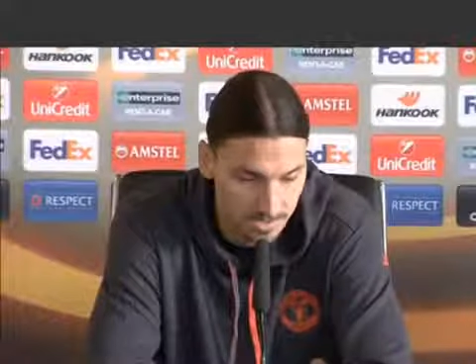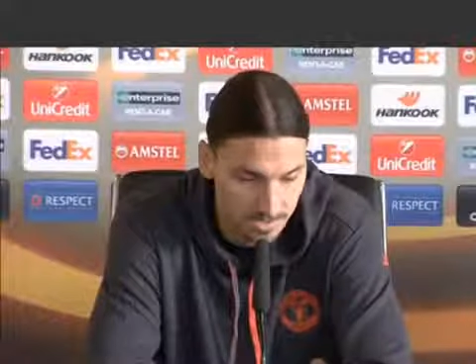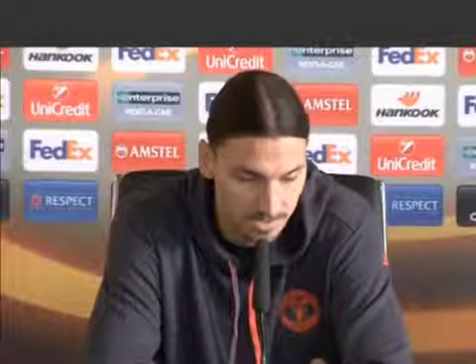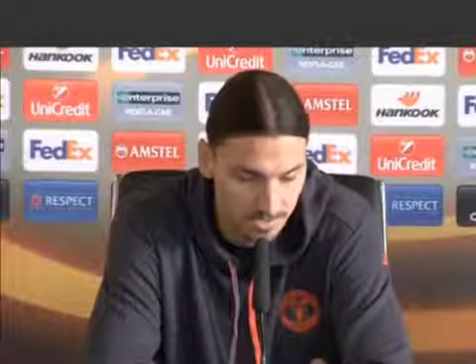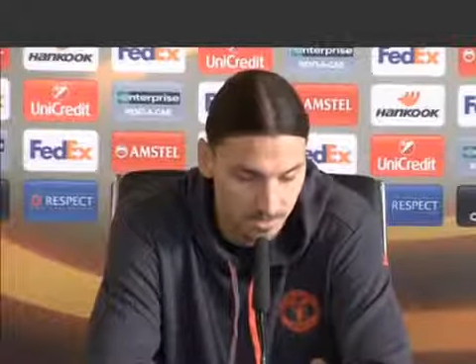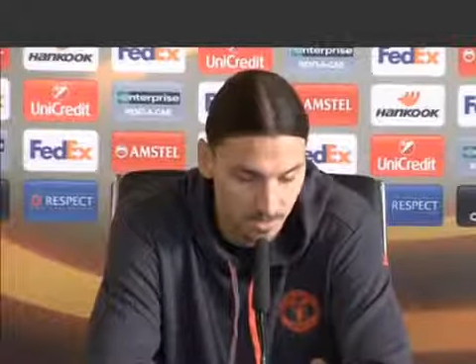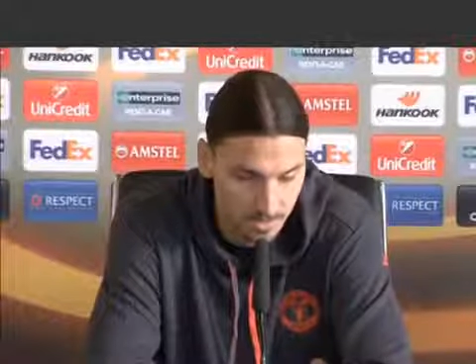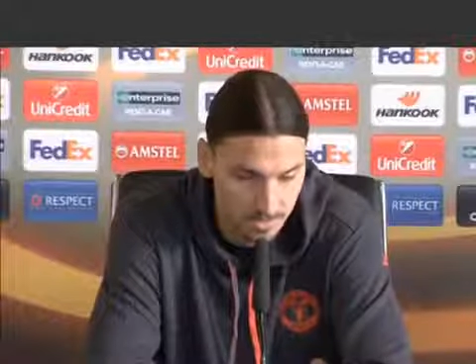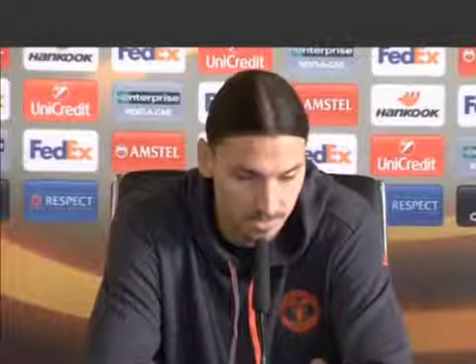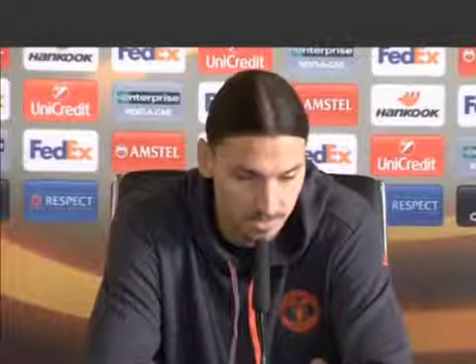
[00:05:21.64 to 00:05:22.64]
then they
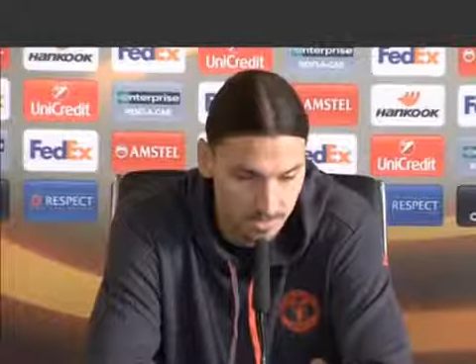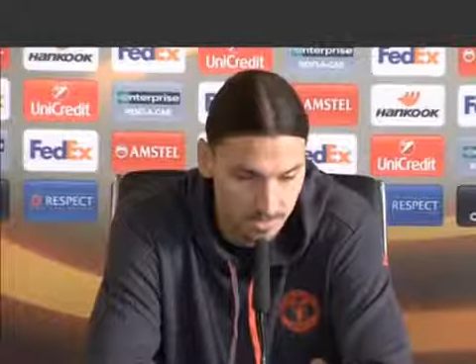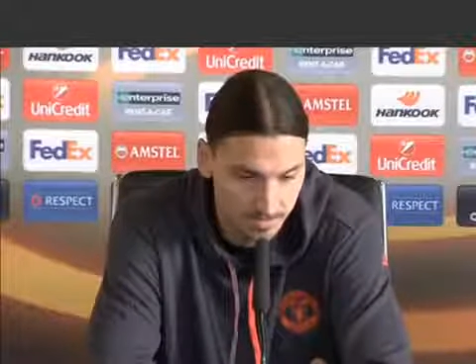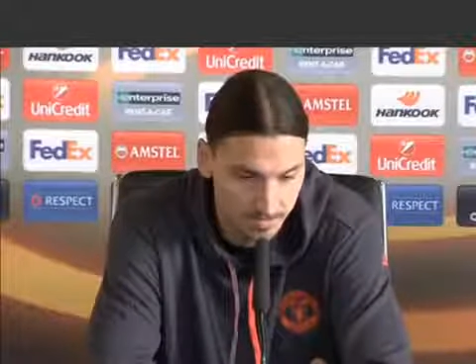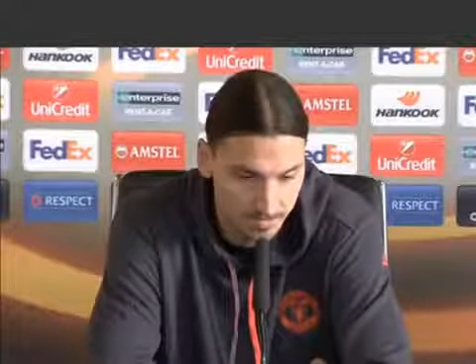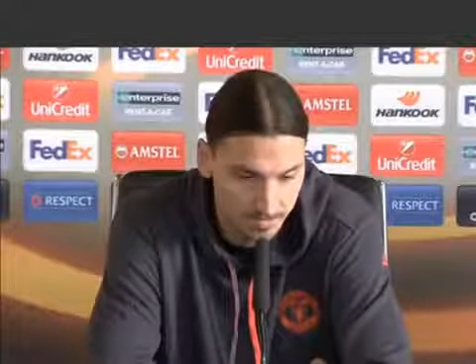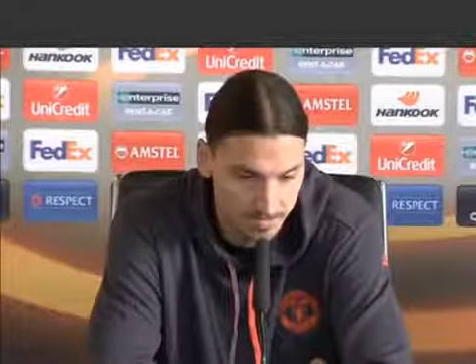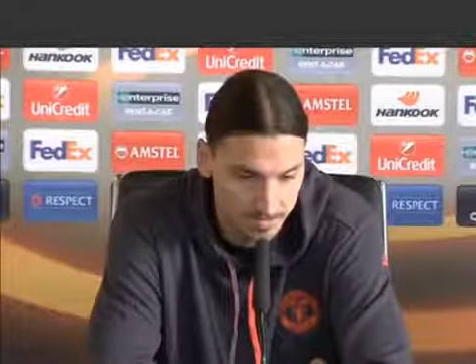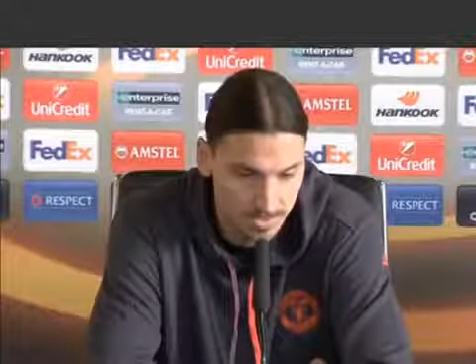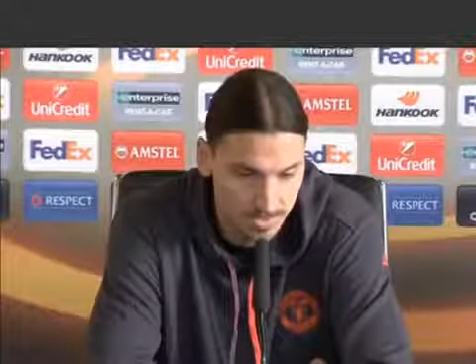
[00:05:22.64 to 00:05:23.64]
win
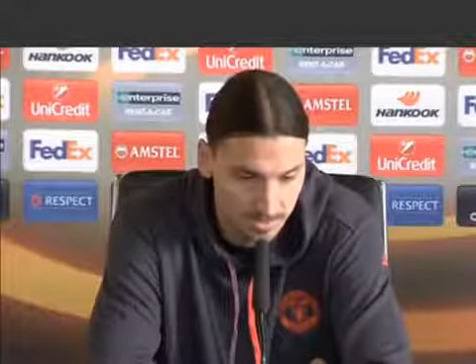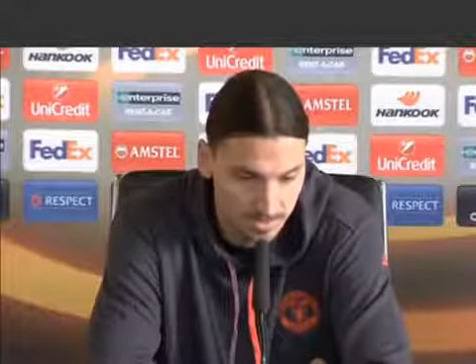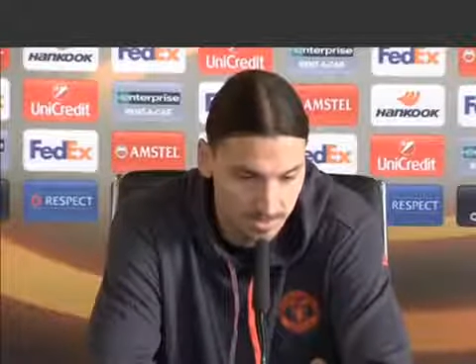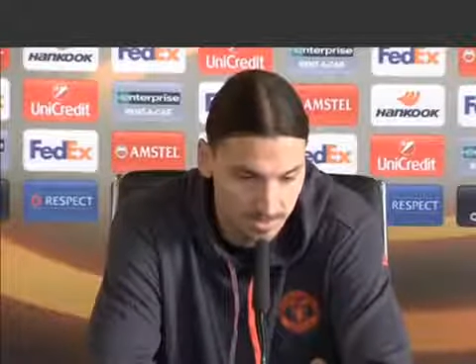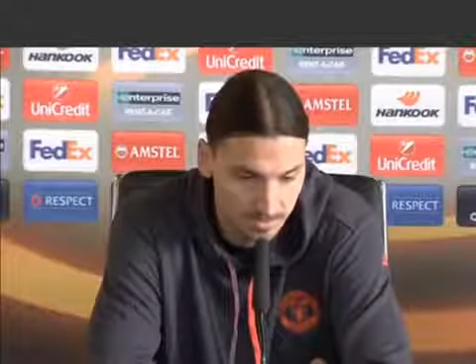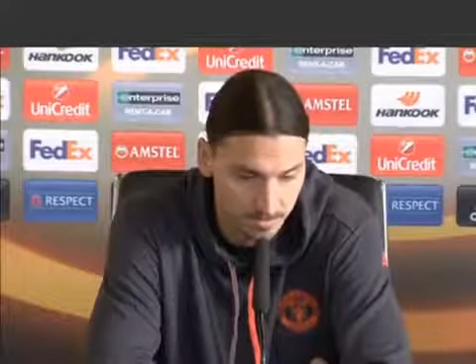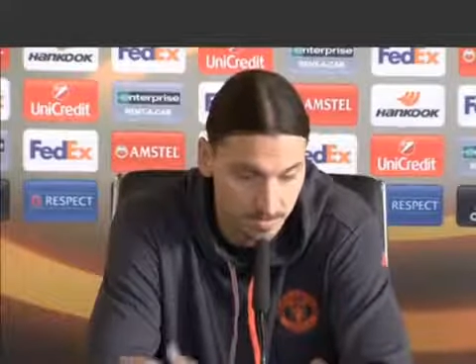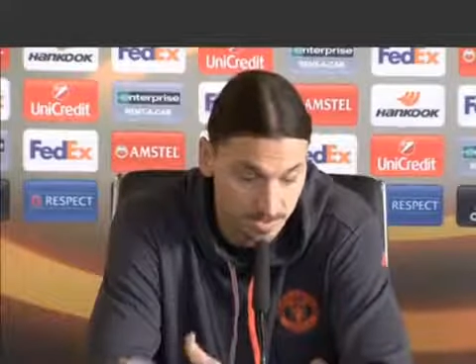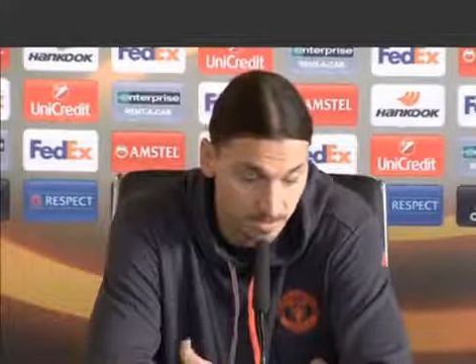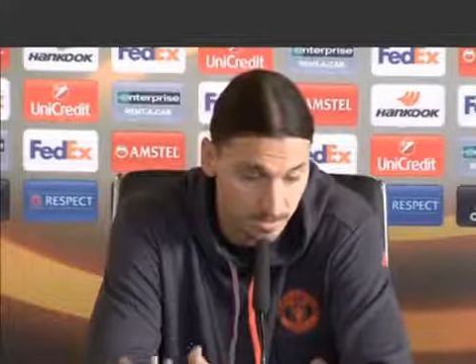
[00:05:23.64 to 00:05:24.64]
by the
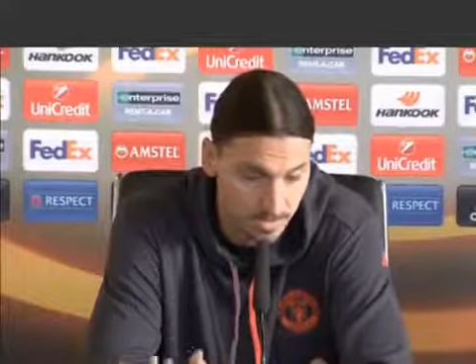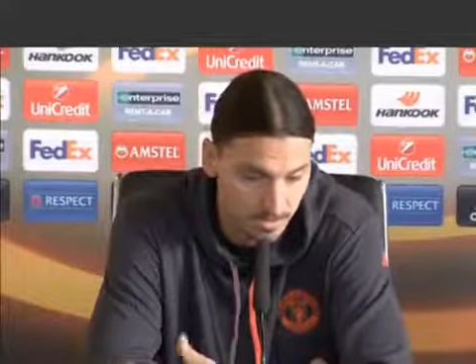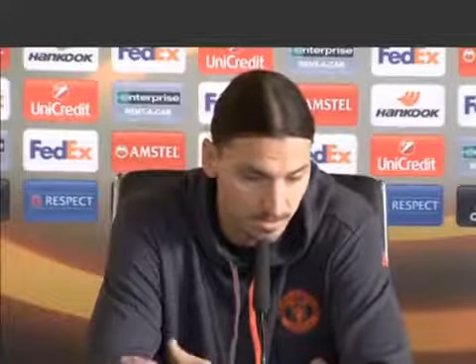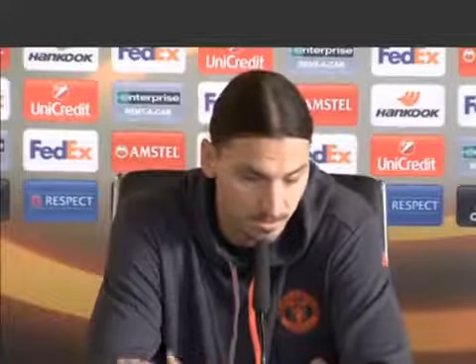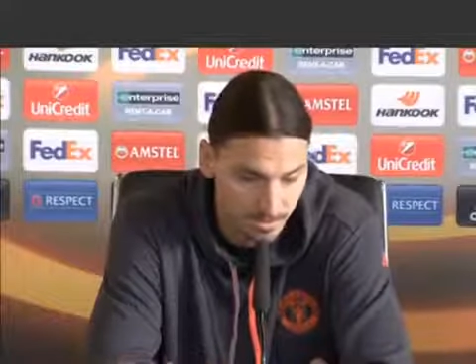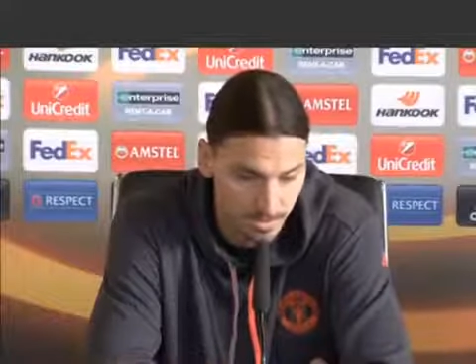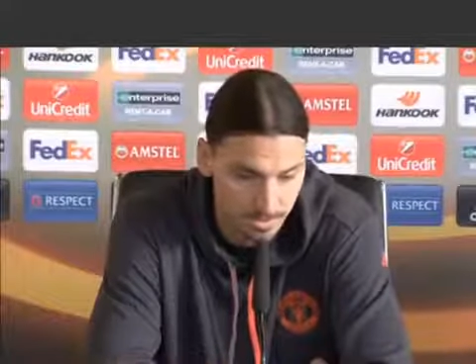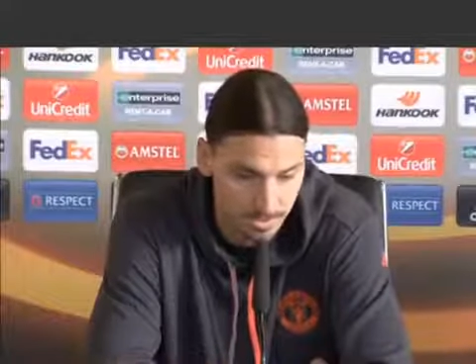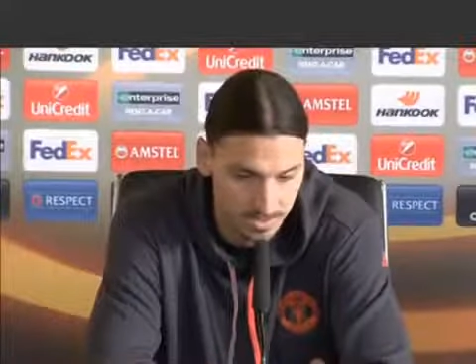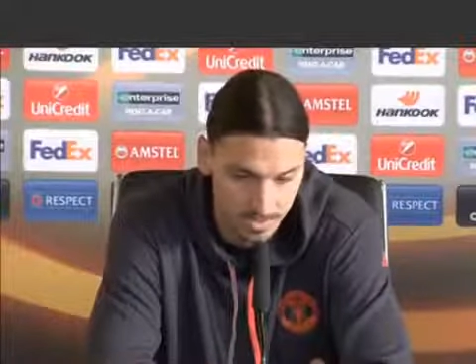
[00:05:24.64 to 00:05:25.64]
way they're controlling it.